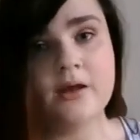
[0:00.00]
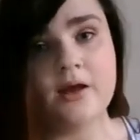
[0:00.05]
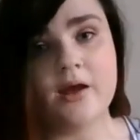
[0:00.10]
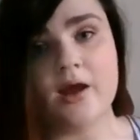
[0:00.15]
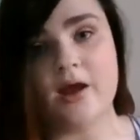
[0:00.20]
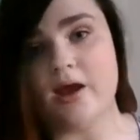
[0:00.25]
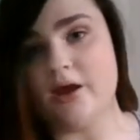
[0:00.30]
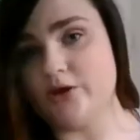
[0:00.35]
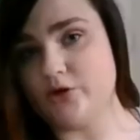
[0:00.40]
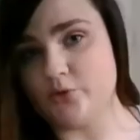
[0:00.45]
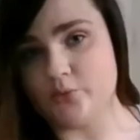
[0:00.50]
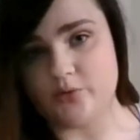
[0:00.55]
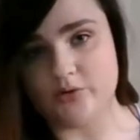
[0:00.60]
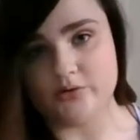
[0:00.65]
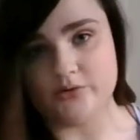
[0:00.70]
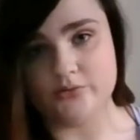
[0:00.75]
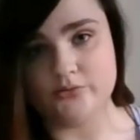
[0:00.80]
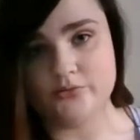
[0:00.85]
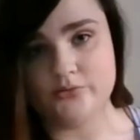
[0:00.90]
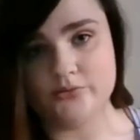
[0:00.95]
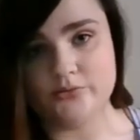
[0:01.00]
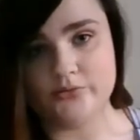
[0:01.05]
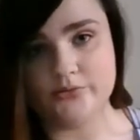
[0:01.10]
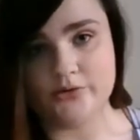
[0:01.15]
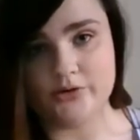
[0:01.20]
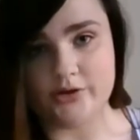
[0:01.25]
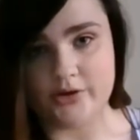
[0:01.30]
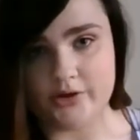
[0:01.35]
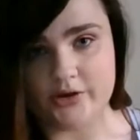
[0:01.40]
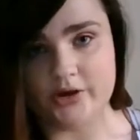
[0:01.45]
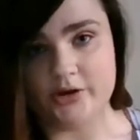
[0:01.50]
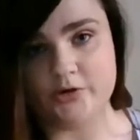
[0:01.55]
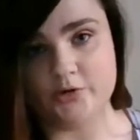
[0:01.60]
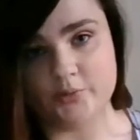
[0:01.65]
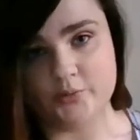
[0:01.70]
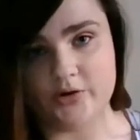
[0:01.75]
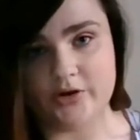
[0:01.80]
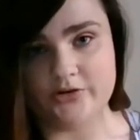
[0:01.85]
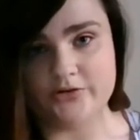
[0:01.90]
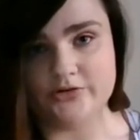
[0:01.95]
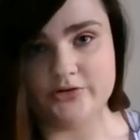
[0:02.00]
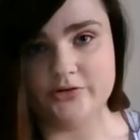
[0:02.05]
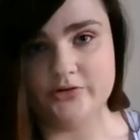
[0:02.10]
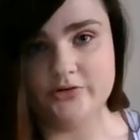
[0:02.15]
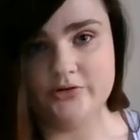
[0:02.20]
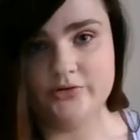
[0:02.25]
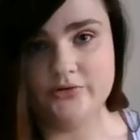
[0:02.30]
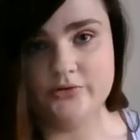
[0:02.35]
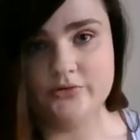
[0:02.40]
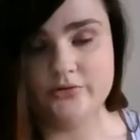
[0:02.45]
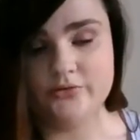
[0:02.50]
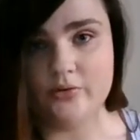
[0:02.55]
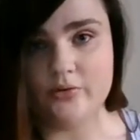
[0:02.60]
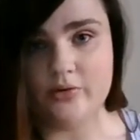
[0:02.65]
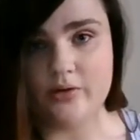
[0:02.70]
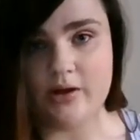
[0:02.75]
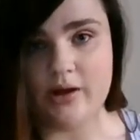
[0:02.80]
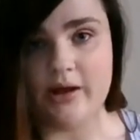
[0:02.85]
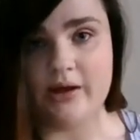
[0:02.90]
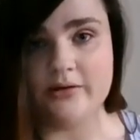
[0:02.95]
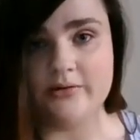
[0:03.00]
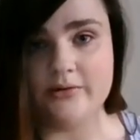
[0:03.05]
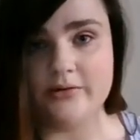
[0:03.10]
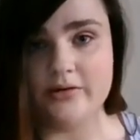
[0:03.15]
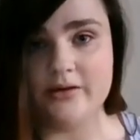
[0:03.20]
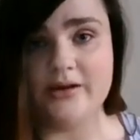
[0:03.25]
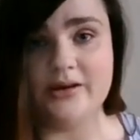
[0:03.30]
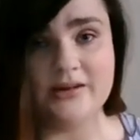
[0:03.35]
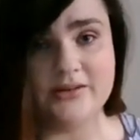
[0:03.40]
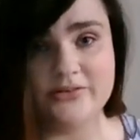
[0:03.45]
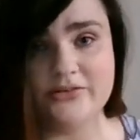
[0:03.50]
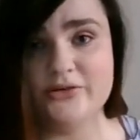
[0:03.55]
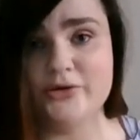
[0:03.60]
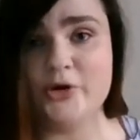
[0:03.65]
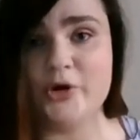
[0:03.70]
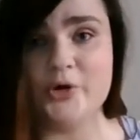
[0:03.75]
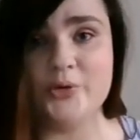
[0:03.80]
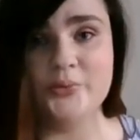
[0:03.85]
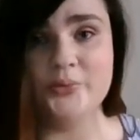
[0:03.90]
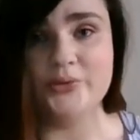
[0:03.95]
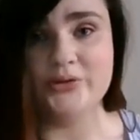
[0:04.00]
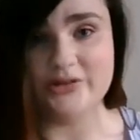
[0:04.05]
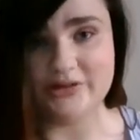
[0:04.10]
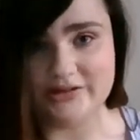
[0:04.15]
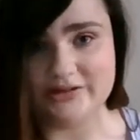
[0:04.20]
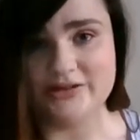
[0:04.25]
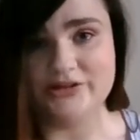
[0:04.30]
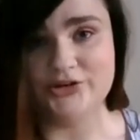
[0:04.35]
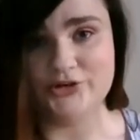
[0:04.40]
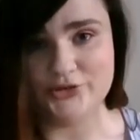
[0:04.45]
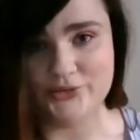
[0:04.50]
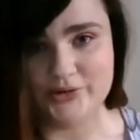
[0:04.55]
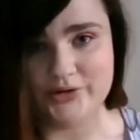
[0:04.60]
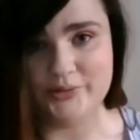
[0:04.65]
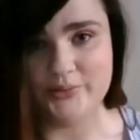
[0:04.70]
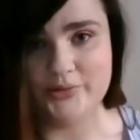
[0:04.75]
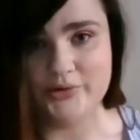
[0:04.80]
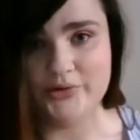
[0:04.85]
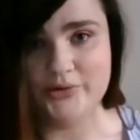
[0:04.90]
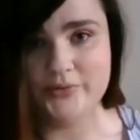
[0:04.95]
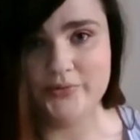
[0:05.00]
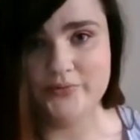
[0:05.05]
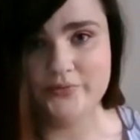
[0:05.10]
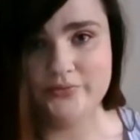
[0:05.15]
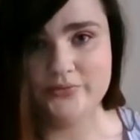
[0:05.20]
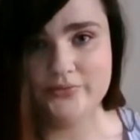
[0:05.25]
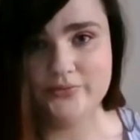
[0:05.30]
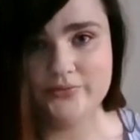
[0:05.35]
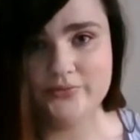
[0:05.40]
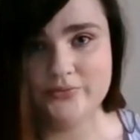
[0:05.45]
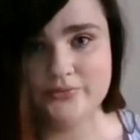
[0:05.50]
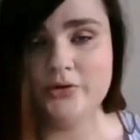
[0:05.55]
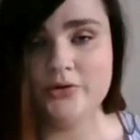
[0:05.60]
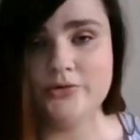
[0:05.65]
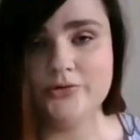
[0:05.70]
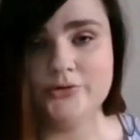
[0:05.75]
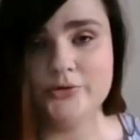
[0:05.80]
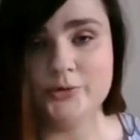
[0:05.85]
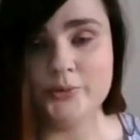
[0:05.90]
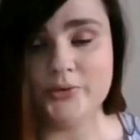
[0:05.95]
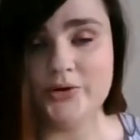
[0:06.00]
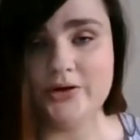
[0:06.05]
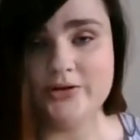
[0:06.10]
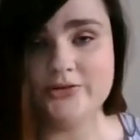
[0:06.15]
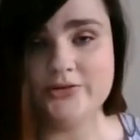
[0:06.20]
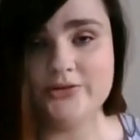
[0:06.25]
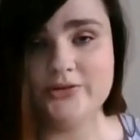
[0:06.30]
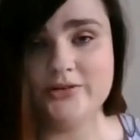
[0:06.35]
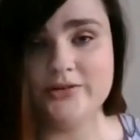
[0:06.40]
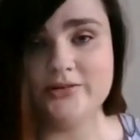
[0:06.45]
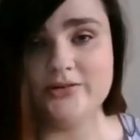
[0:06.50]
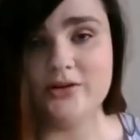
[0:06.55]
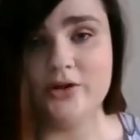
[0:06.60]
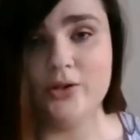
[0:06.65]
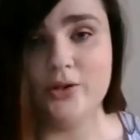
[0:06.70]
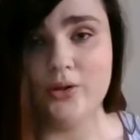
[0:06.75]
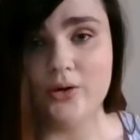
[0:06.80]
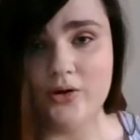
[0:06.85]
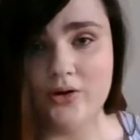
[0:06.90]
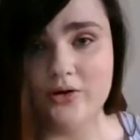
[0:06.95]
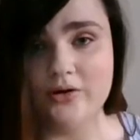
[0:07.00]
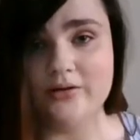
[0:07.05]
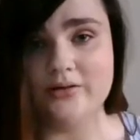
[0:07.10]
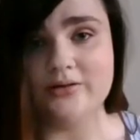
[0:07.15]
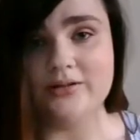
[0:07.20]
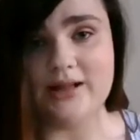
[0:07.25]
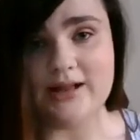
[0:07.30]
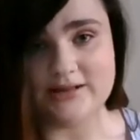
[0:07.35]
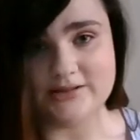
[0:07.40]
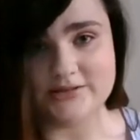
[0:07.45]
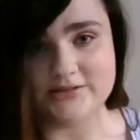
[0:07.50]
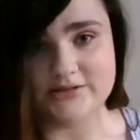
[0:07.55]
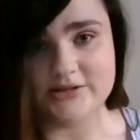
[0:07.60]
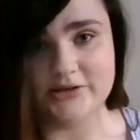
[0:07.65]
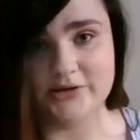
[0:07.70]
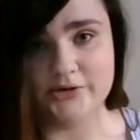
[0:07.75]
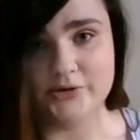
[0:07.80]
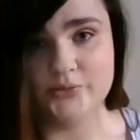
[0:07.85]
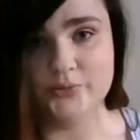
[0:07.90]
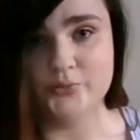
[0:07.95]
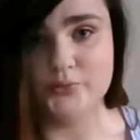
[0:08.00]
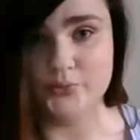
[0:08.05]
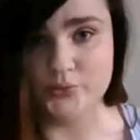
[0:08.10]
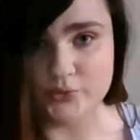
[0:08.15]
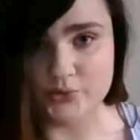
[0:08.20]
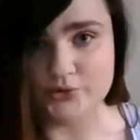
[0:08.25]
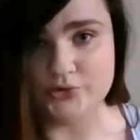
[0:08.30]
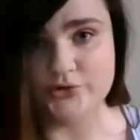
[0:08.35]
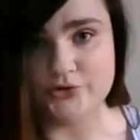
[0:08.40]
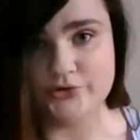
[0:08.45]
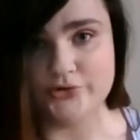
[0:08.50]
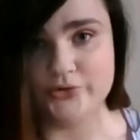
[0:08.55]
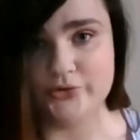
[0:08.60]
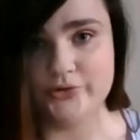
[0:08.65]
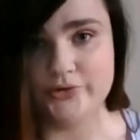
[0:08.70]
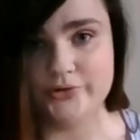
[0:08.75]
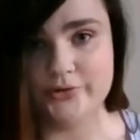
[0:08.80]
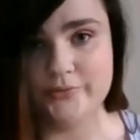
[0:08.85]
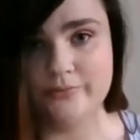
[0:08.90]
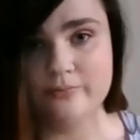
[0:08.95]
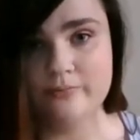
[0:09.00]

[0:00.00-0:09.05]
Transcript: Anyone could get depression, and it is completely treatable. Depression is a long-lasting mood disorder,